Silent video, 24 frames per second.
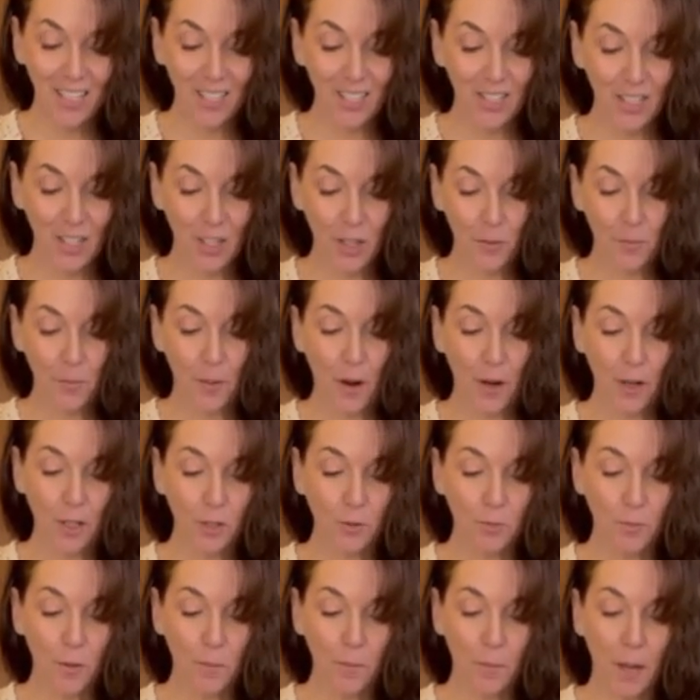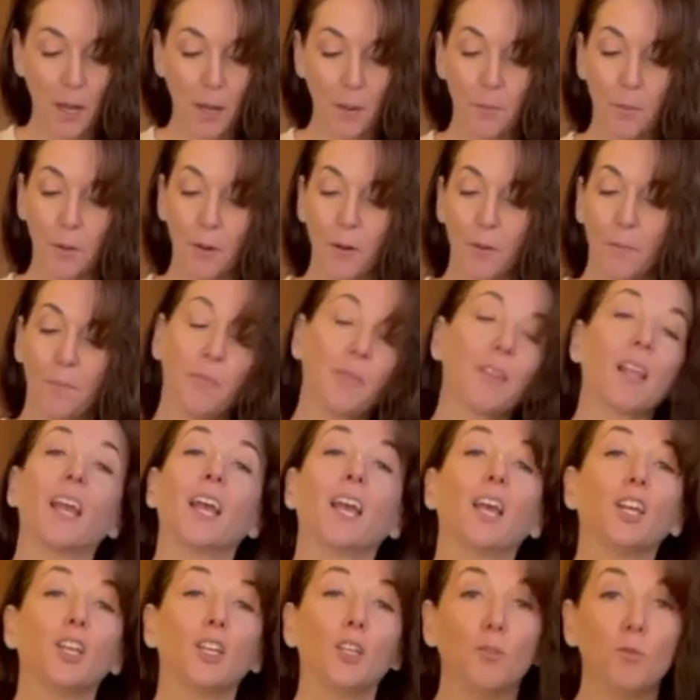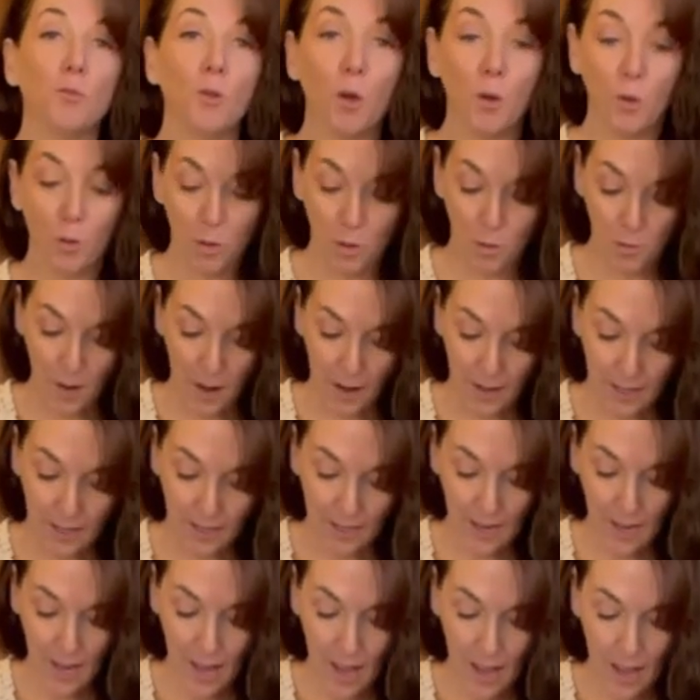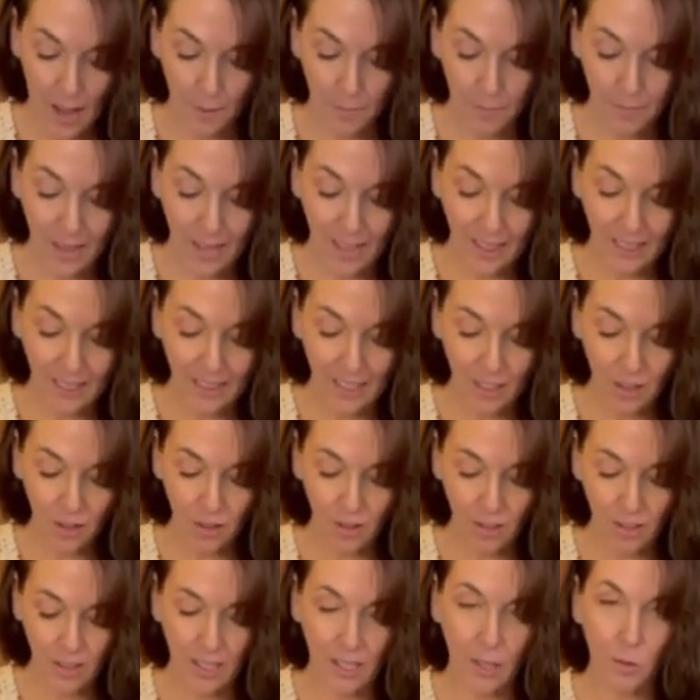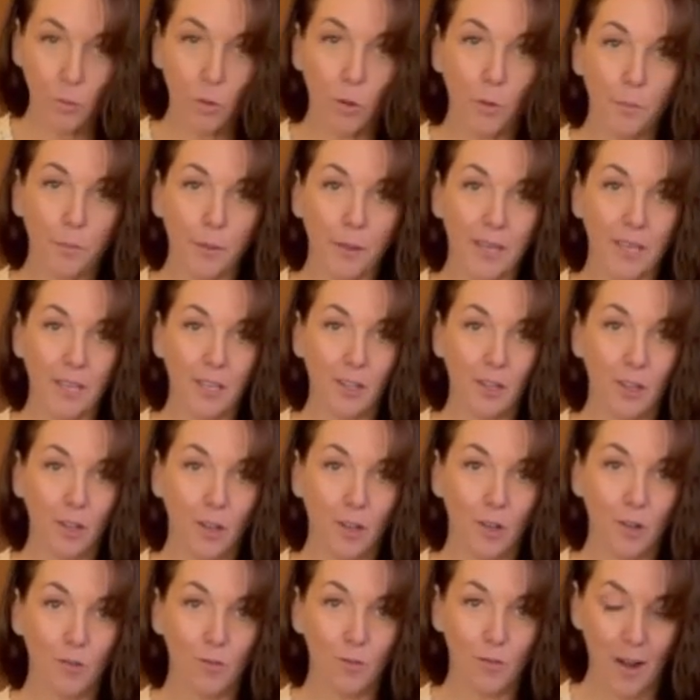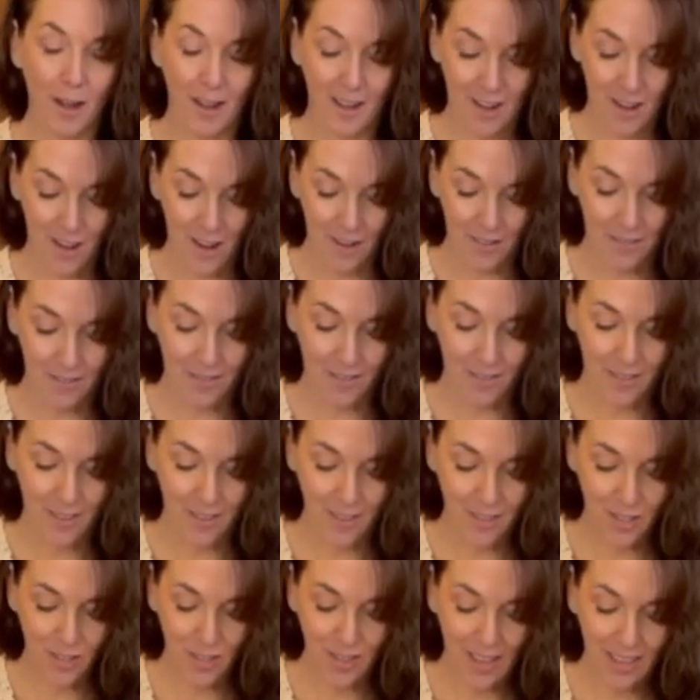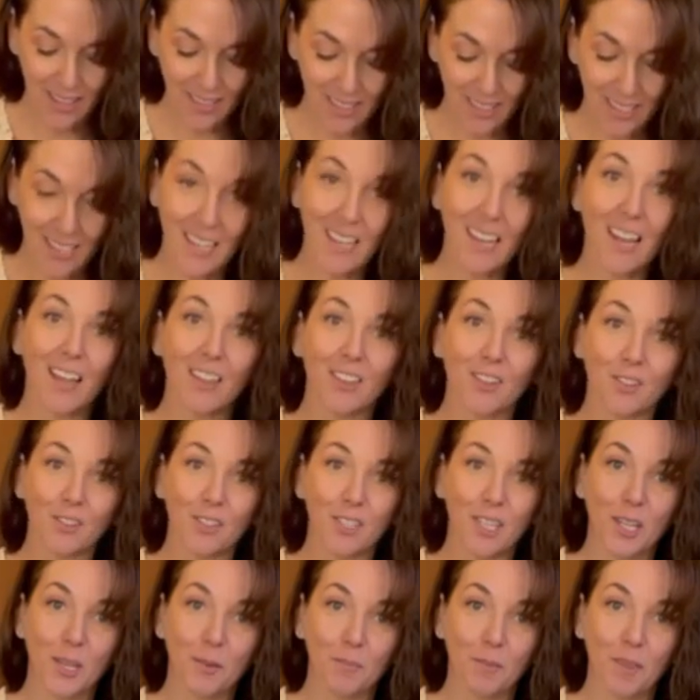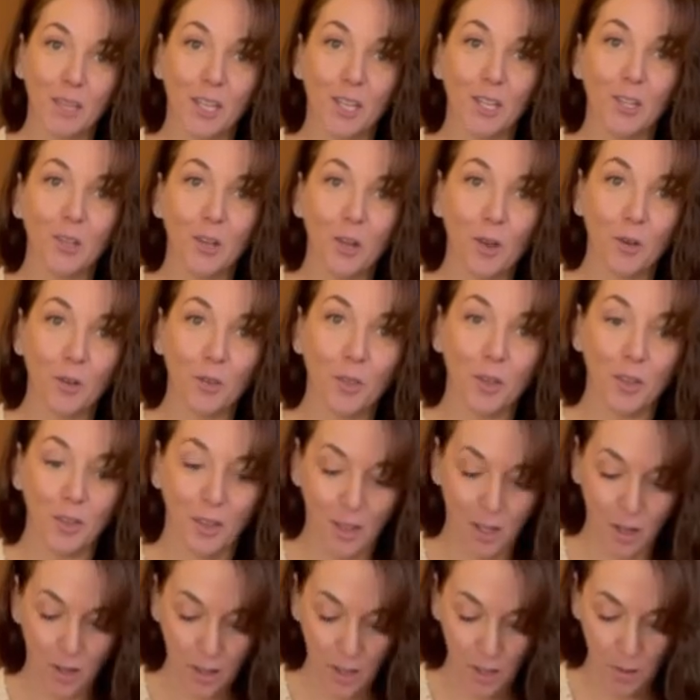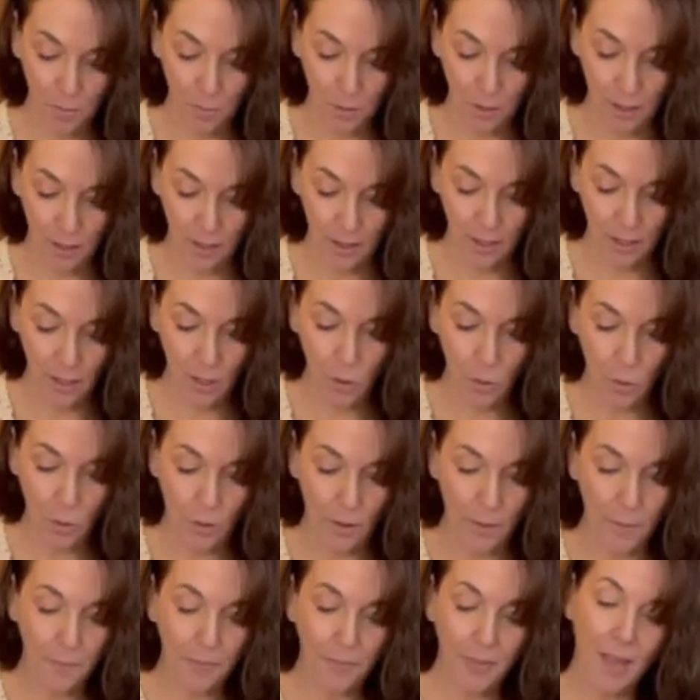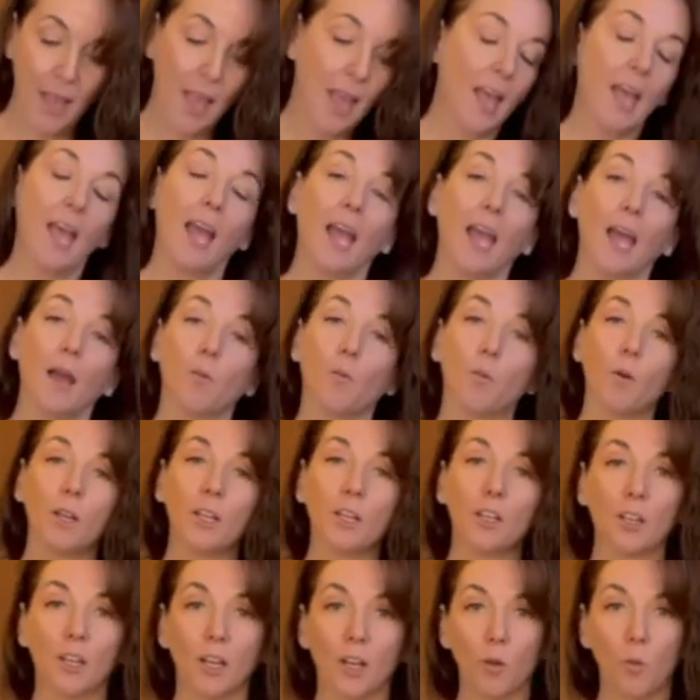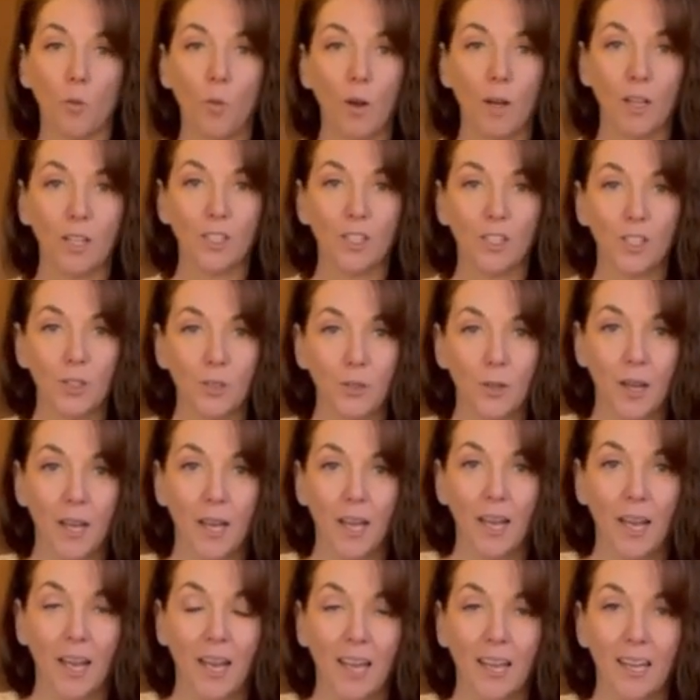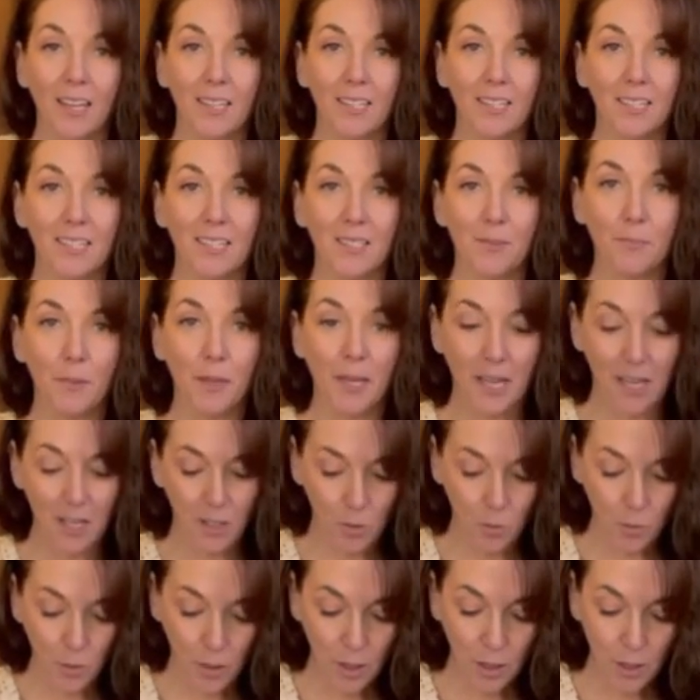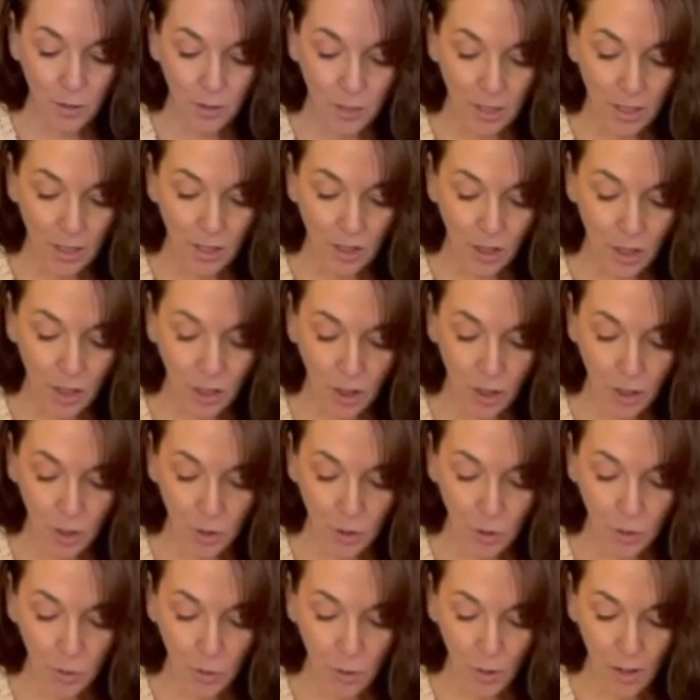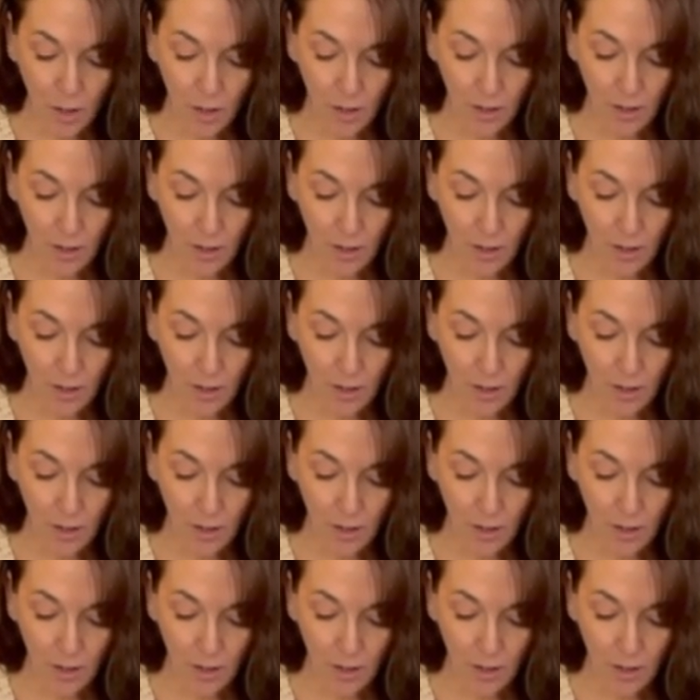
to your parchment paper, you know they're ready. Um, they literally will peel right off. So that's another tip that you know that they're completely cool. And what you're gonna wanna do is, because we're using two